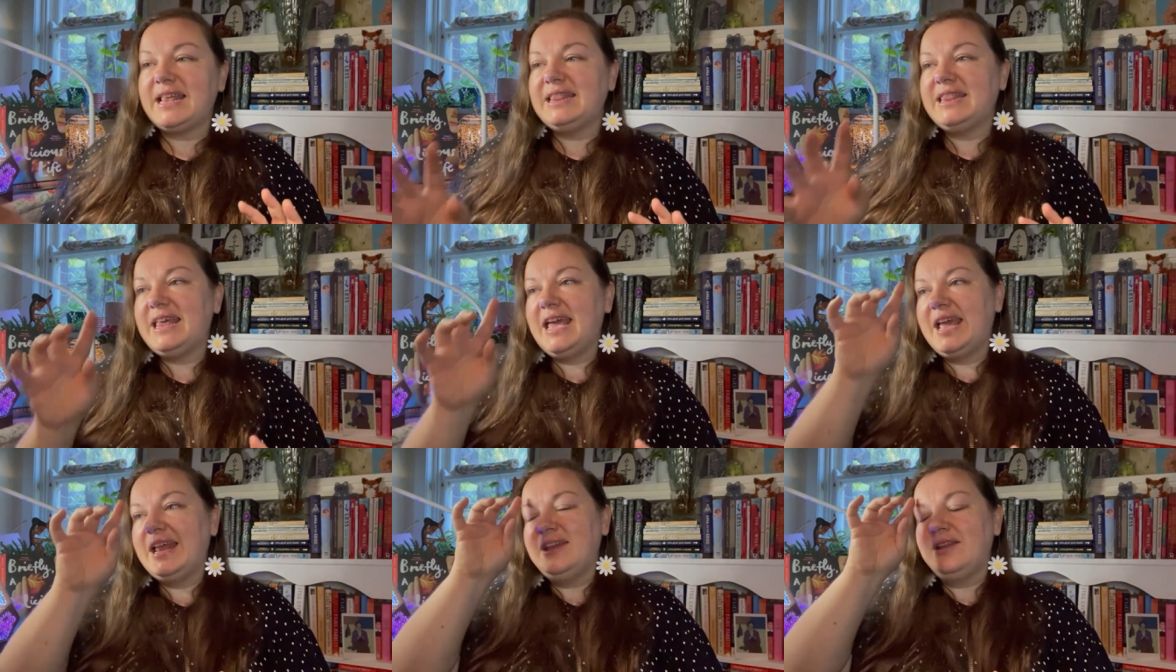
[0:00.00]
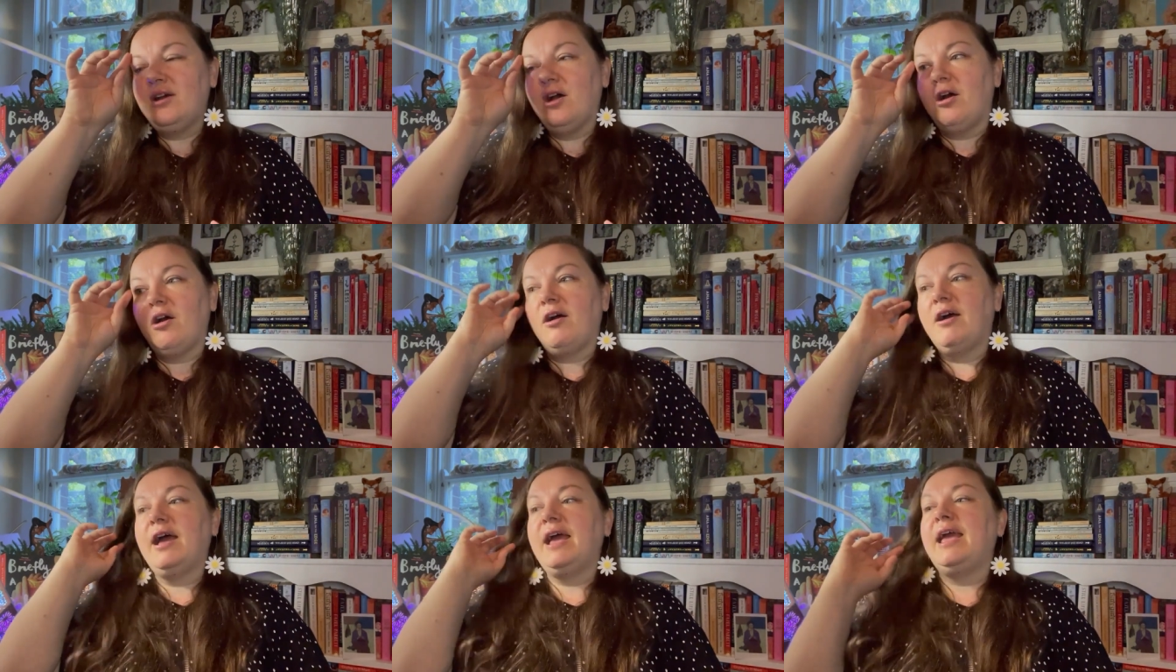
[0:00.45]
And then
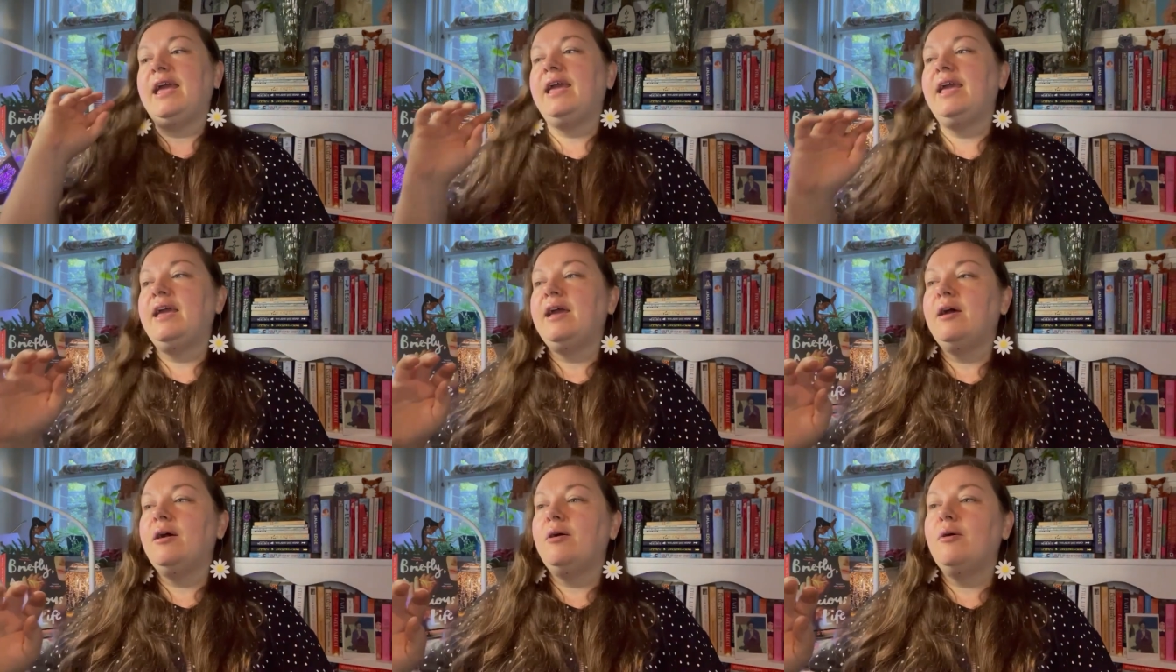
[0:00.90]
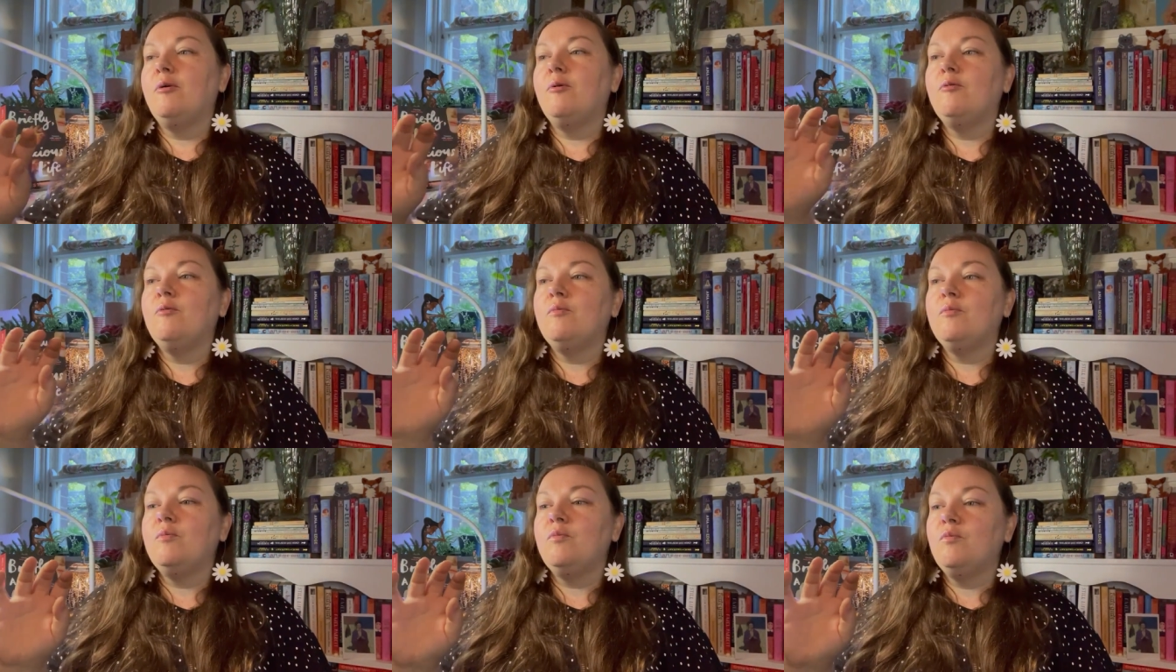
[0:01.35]
I
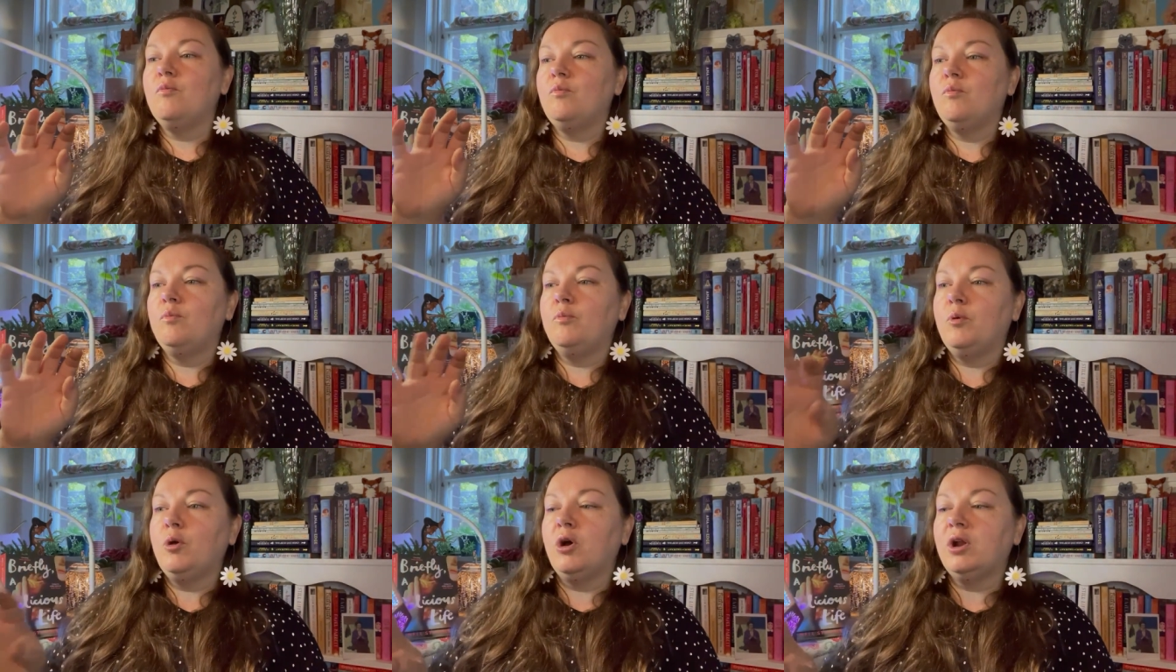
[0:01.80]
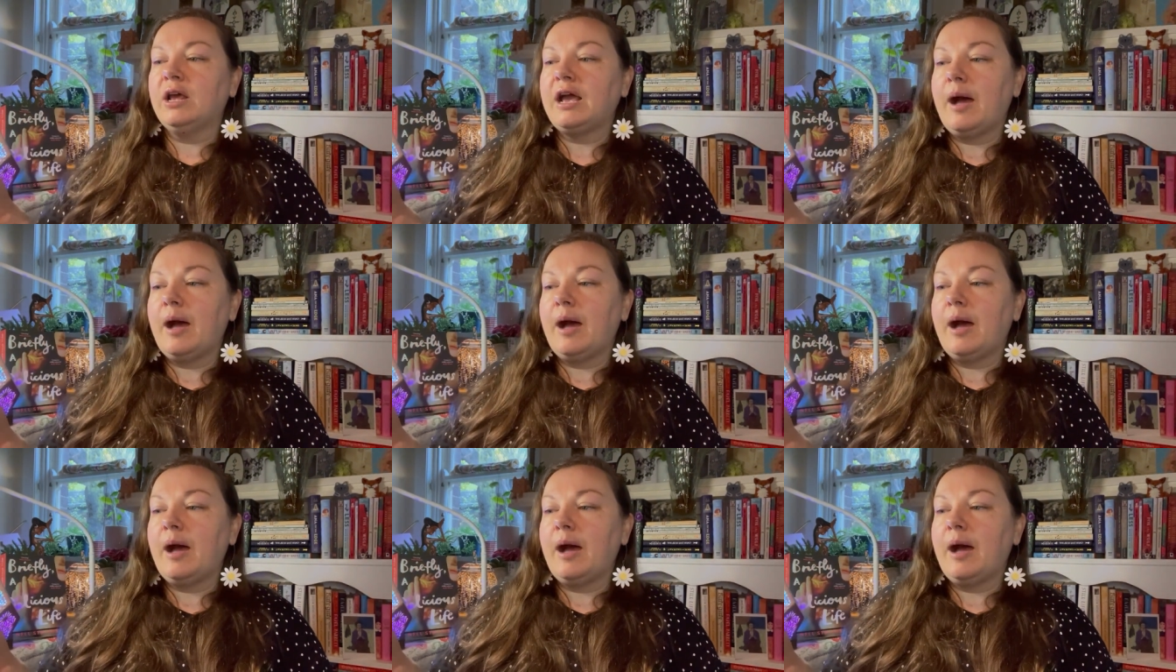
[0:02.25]
got